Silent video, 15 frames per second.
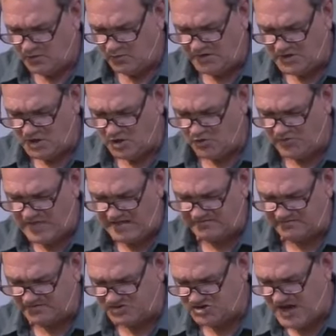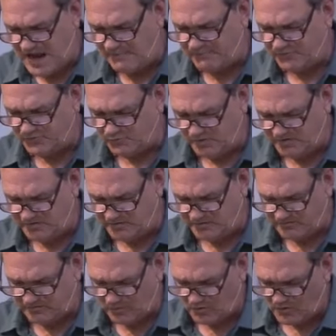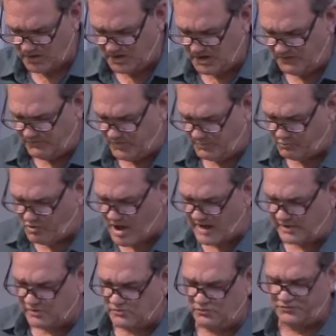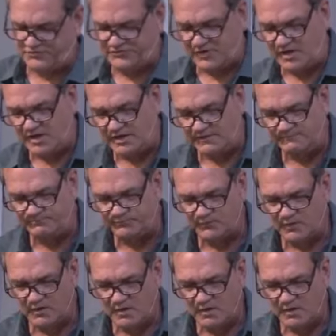We know that's the chapter with the story of the prodigal son.